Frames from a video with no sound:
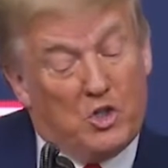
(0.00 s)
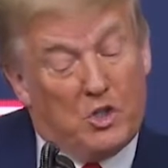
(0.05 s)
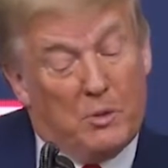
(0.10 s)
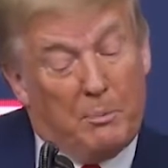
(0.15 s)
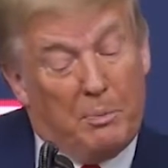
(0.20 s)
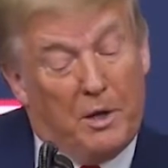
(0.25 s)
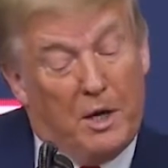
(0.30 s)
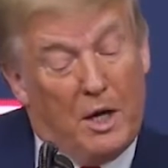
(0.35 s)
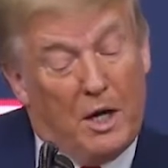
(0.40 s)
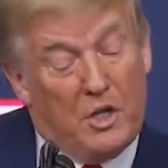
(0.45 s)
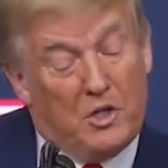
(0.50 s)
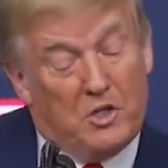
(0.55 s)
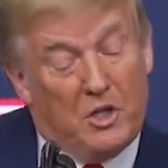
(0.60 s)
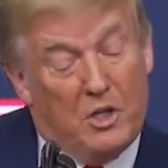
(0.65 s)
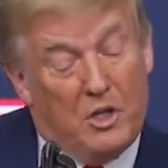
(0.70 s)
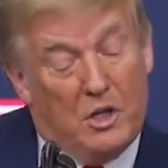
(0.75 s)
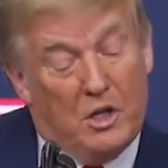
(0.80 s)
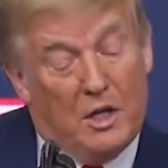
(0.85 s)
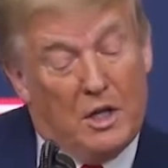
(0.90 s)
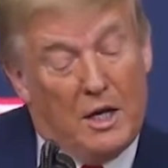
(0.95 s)
supplies in
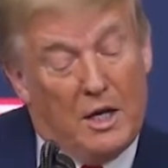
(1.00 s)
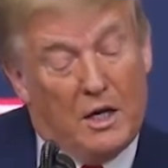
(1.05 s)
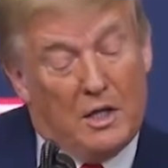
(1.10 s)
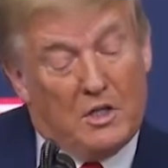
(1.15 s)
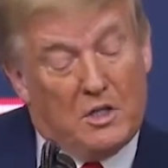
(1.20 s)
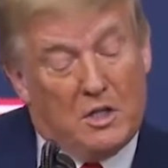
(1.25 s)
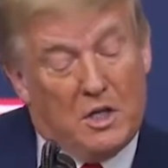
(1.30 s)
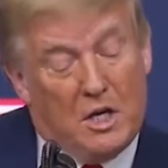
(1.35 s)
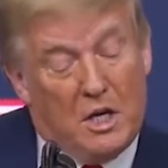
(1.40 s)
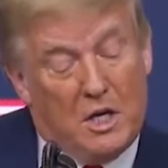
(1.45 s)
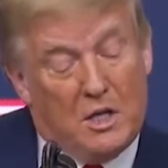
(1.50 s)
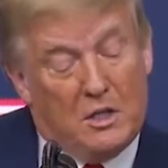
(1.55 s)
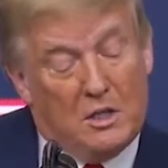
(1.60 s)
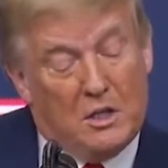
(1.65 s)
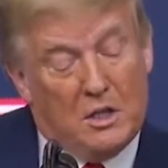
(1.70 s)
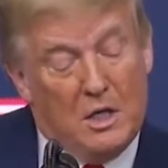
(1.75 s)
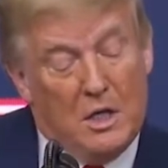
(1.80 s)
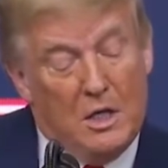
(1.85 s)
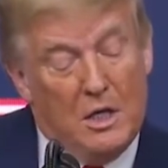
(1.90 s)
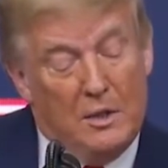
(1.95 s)
the United
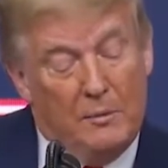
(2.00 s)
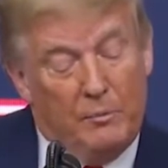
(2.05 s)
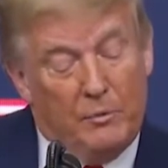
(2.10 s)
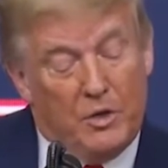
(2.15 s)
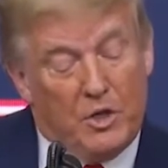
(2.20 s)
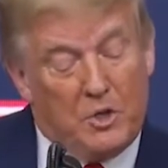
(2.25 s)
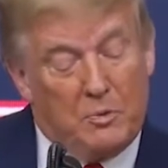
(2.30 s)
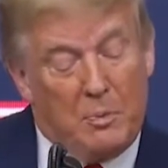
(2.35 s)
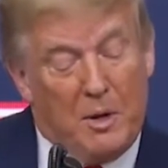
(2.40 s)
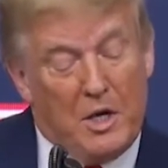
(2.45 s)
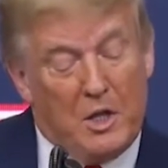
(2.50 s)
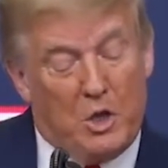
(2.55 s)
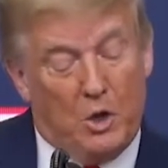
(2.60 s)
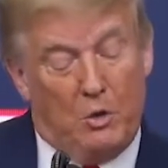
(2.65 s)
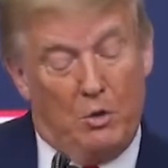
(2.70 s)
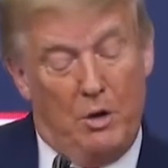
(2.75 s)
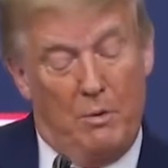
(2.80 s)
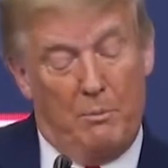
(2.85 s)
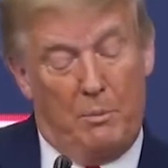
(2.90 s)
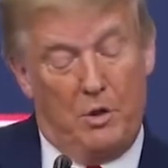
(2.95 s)
States despite the
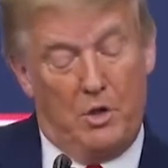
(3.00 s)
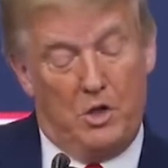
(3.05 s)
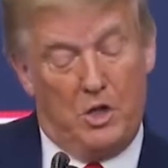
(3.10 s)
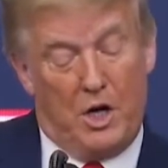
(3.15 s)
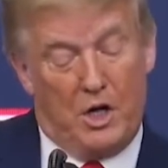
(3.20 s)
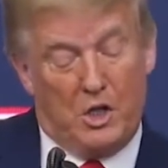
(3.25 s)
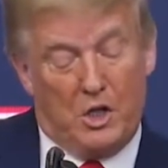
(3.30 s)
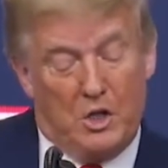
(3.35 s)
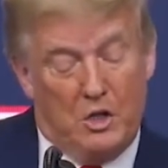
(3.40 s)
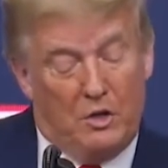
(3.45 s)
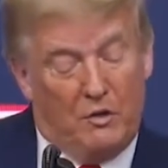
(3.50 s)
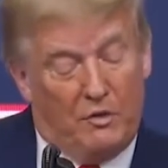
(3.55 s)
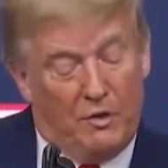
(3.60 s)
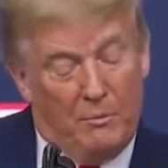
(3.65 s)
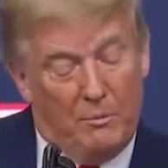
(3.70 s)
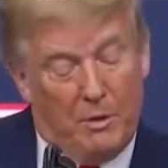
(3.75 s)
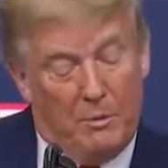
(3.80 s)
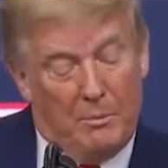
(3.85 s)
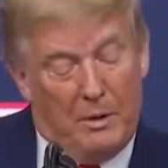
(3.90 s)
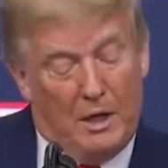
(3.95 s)
grim projections
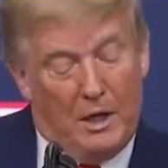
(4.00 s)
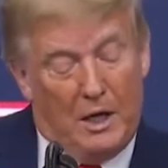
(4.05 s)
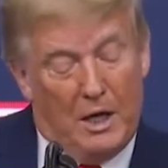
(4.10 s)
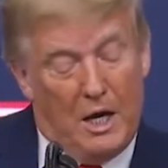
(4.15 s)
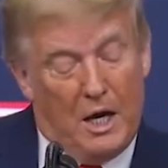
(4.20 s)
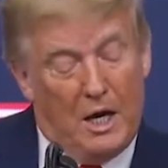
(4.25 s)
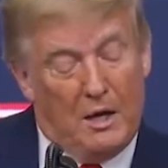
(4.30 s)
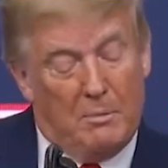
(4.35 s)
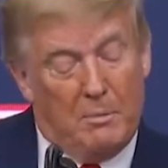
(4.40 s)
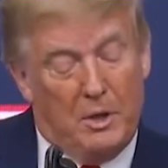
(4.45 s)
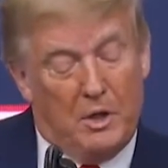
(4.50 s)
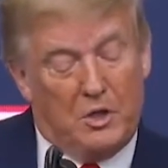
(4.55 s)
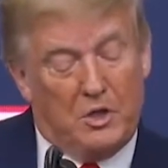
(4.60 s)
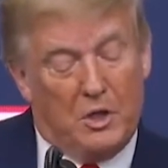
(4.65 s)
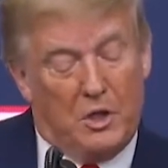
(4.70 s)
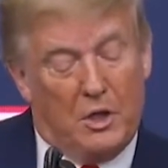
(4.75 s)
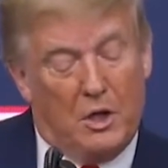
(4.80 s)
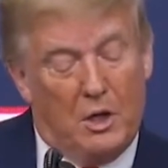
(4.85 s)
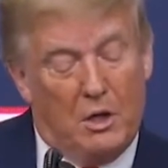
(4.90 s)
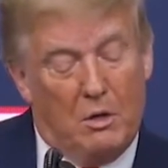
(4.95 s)
from the media eight months
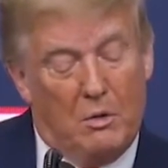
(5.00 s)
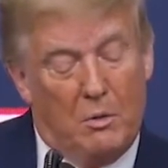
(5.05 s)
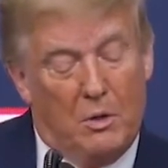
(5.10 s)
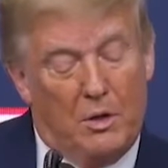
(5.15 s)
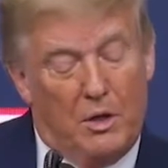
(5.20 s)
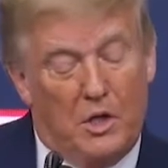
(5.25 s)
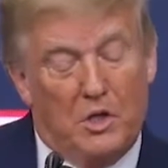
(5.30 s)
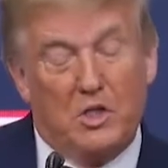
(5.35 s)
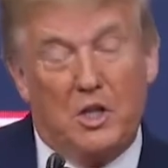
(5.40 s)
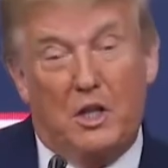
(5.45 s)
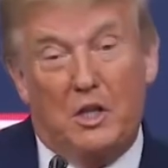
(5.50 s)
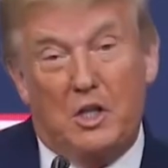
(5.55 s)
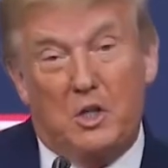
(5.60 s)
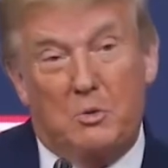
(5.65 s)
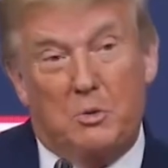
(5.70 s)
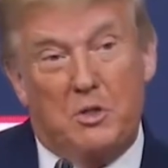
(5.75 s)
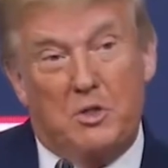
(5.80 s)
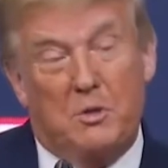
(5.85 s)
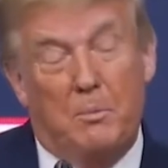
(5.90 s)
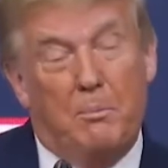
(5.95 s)
ago where they said
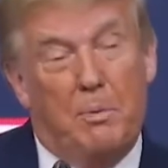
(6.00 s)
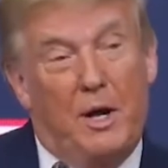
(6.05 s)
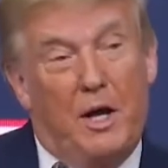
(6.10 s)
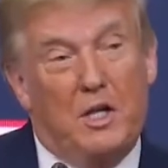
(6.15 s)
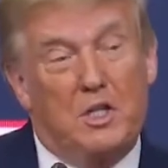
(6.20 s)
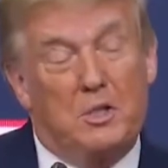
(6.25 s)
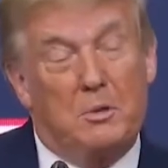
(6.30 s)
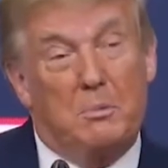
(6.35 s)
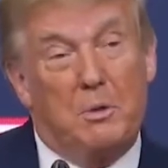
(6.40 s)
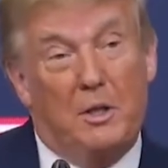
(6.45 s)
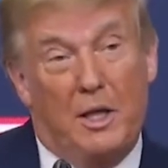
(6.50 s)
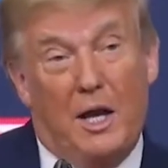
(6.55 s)
this was impossible.